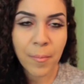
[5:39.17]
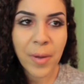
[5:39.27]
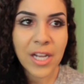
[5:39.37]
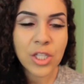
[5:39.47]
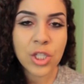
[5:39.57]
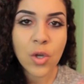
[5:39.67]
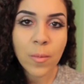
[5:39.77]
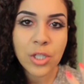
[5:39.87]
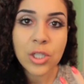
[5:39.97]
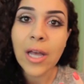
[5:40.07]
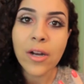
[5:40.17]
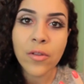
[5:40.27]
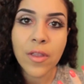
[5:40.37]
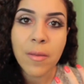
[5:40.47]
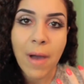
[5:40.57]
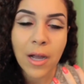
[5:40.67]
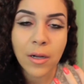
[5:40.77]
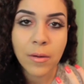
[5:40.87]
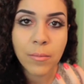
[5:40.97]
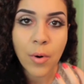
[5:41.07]
But it's so much lighter than the
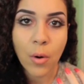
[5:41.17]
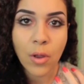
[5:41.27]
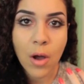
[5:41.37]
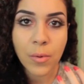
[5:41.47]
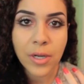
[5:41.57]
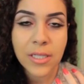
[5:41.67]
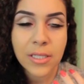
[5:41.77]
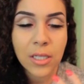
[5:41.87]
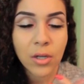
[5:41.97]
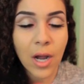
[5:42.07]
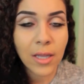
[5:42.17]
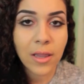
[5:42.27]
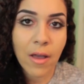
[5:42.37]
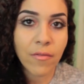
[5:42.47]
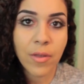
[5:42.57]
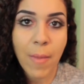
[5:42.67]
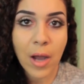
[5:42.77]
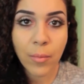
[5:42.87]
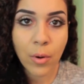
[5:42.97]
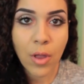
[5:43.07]
MAC Pro Longwear concealer. I love the
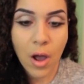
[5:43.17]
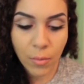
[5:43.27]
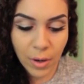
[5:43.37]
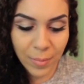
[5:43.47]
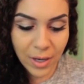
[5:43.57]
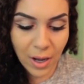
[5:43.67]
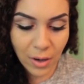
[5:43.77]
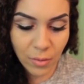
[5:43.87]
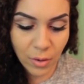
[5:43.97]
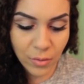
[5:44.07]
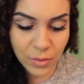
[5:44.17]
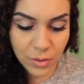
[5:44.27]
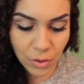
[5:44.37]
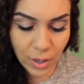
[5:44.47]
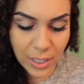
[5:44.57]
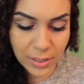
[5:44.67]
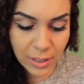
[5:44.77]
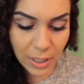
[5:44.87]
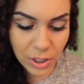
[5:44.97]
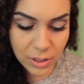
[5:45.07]
MAC Pro Longwear, but I don't know, this one's
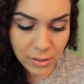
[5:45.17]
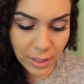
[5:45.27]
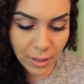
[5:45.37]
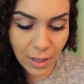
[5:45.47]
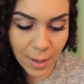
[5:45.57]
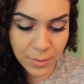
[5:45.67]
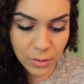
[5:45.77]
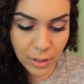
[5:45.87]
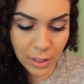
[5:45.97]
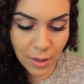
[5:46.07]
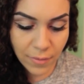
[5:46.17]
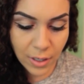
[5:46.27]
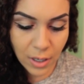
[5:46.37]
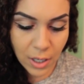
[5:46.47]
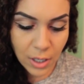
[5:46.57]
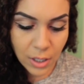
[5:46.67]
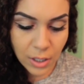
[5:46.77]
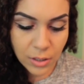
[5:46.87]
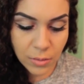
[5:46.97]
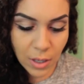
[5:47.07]
crazy. I just like absolutely love it.
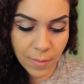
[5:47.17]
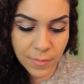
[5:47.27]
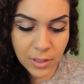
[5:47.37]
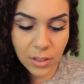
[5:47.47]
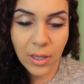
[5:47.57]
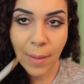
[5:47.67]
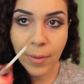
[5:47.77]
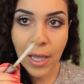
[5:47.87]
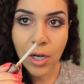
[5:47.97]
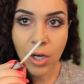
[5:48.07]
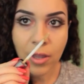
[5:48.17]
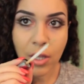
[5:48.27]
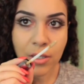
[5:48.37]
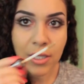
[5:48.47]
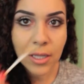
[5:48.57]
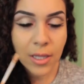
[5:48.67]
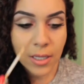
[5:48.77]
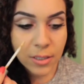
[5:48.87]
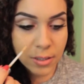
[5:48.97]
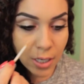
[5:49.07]
So it comes with a little applicator that looks like
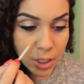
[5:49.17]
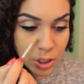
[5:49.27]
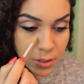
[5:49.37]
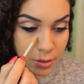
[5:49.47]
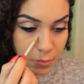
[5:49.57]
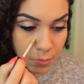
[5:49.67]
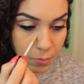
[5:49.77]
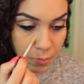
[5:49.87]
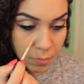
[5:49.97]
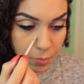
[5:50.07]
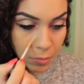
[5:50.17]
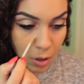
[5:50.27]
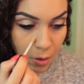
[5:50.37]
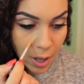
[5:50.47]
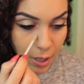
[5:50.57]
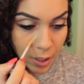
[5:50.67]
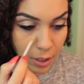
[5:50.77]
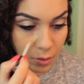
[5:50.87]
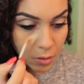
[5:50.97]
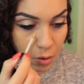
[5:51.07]
this, and I just go ahead and
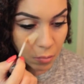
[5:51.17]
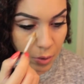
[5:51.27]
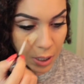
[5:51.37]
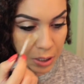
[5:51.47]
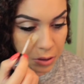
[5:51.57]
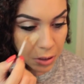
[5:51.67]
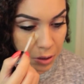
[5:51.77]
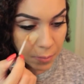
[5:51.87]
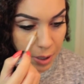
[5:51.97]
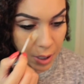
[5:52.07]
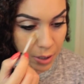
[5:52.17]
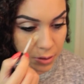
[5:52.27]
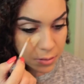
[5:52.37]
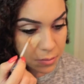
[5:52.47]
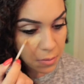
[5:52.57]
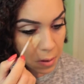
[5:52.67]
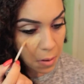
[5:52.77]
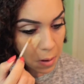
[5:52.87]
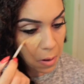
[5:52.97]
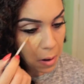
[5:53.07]
I go right underneath my eyes,
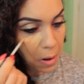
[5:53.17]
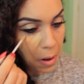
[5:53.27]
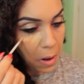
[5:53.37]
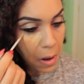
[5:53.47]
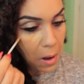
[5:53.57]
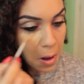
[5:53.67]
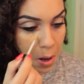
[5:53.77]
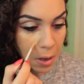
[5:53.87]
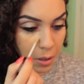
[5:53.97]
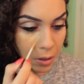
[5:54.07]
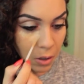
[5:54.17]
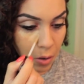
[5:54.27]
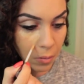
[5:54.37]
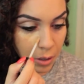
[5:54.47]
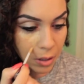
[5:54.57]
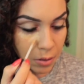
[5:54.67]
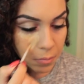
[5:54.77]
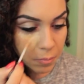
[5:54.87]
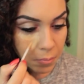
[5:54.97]
and I go in a